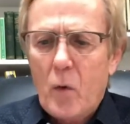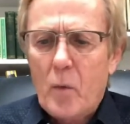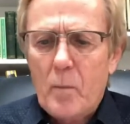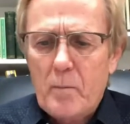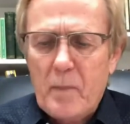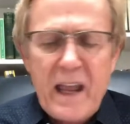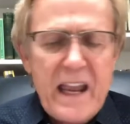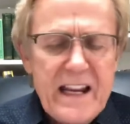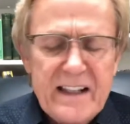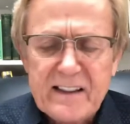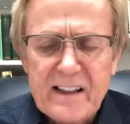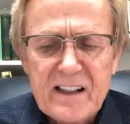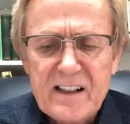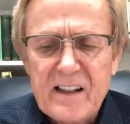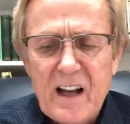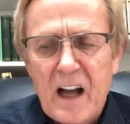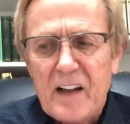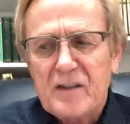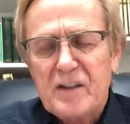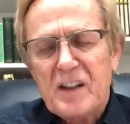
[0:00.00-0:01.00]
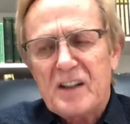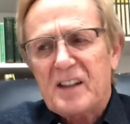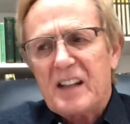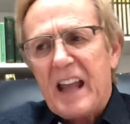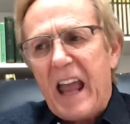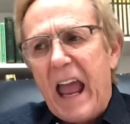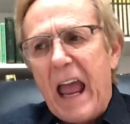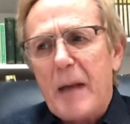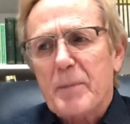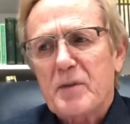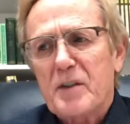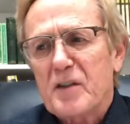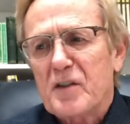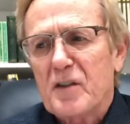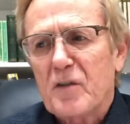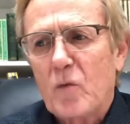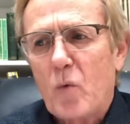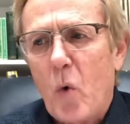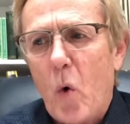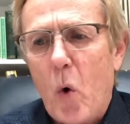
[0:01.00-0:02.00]
peace is not just the absence
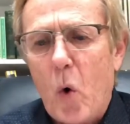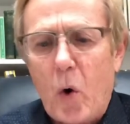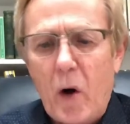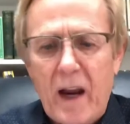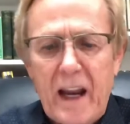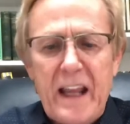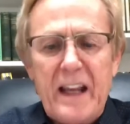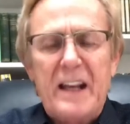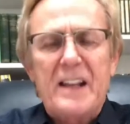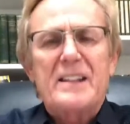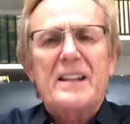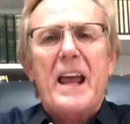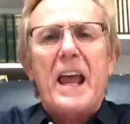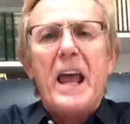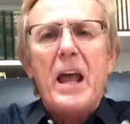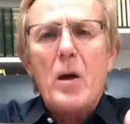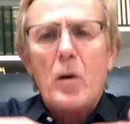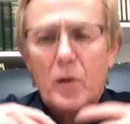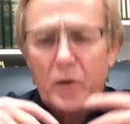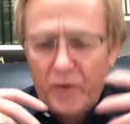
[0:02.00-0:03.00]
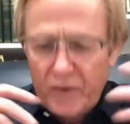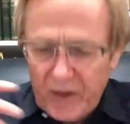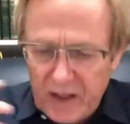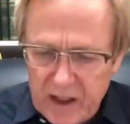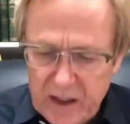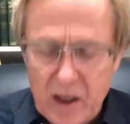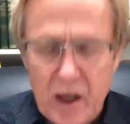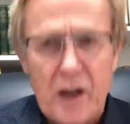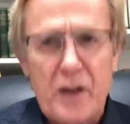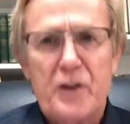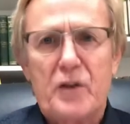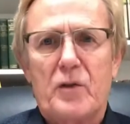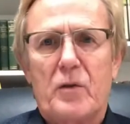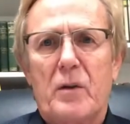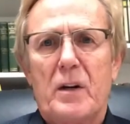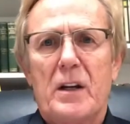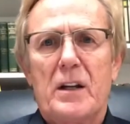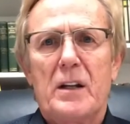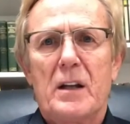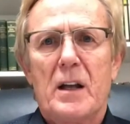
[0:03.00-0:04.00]
of war, it is healthy
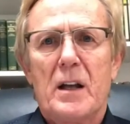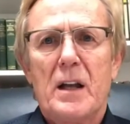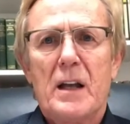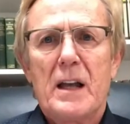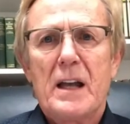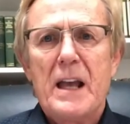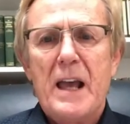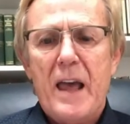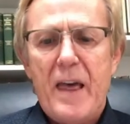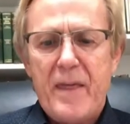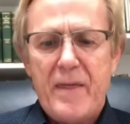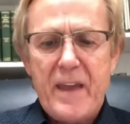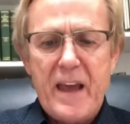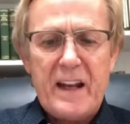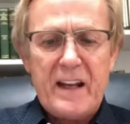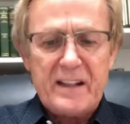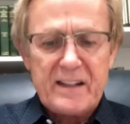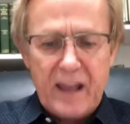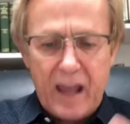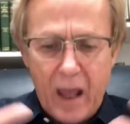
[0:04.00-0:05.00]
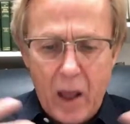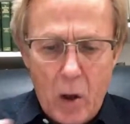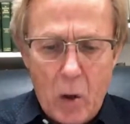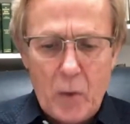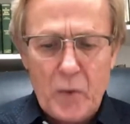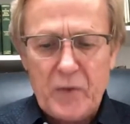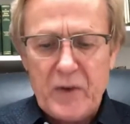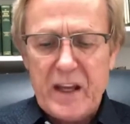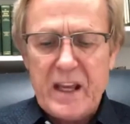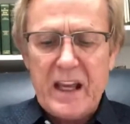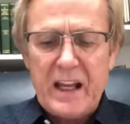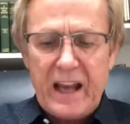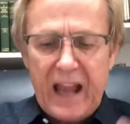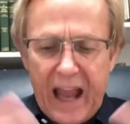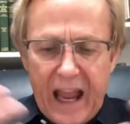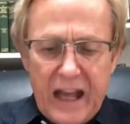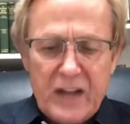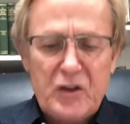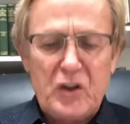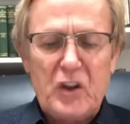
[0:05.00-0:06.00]
country that is healthy and
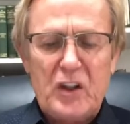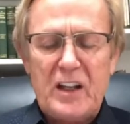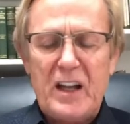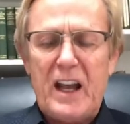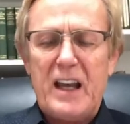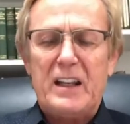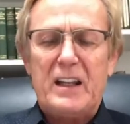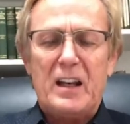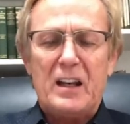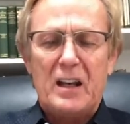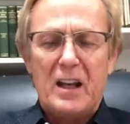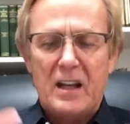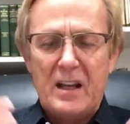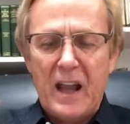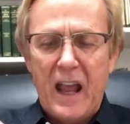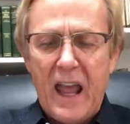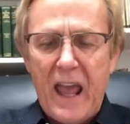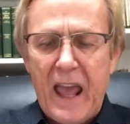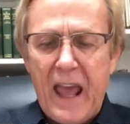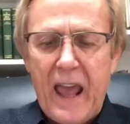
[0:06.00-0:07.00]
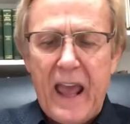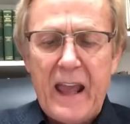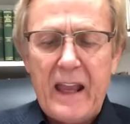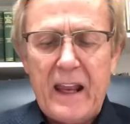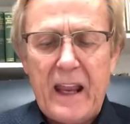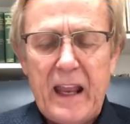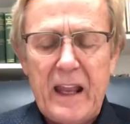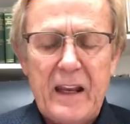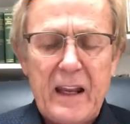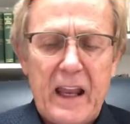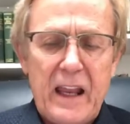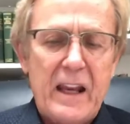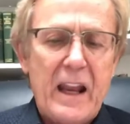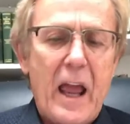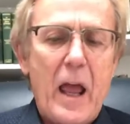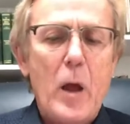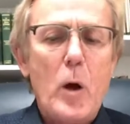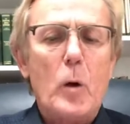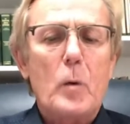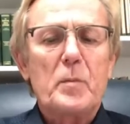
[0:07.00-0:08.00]
educated and, and, and
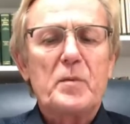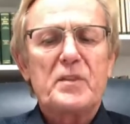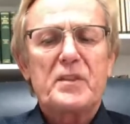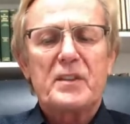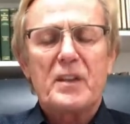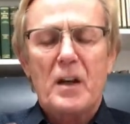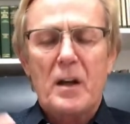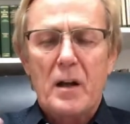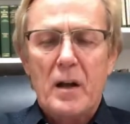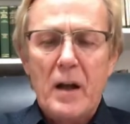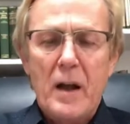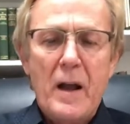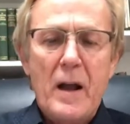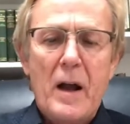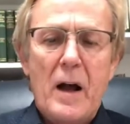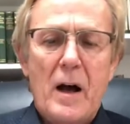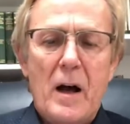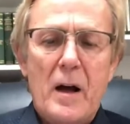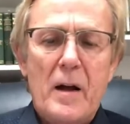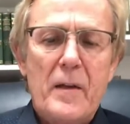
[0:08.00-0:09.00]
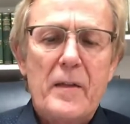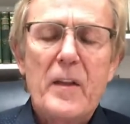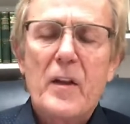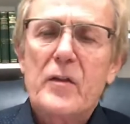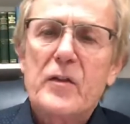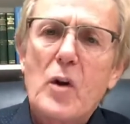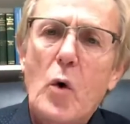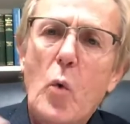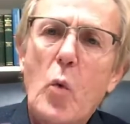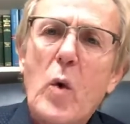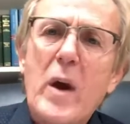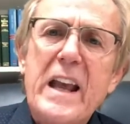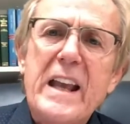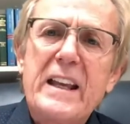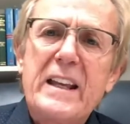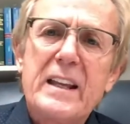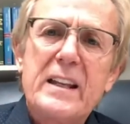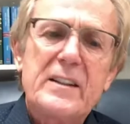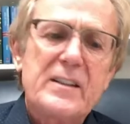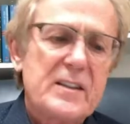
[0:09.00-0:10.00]
helps the, uh, the, the,
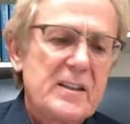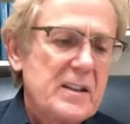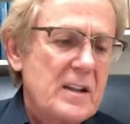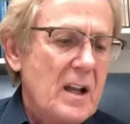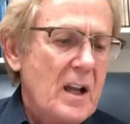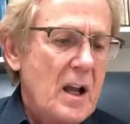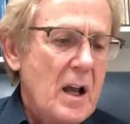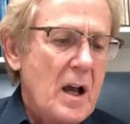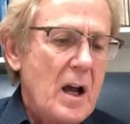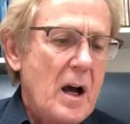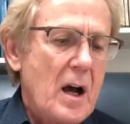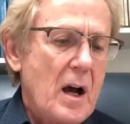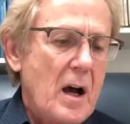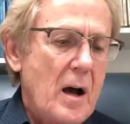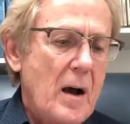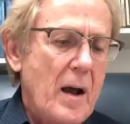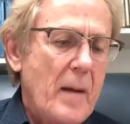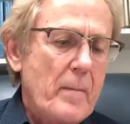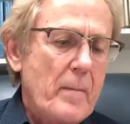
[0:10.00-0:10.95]
weakest, uh,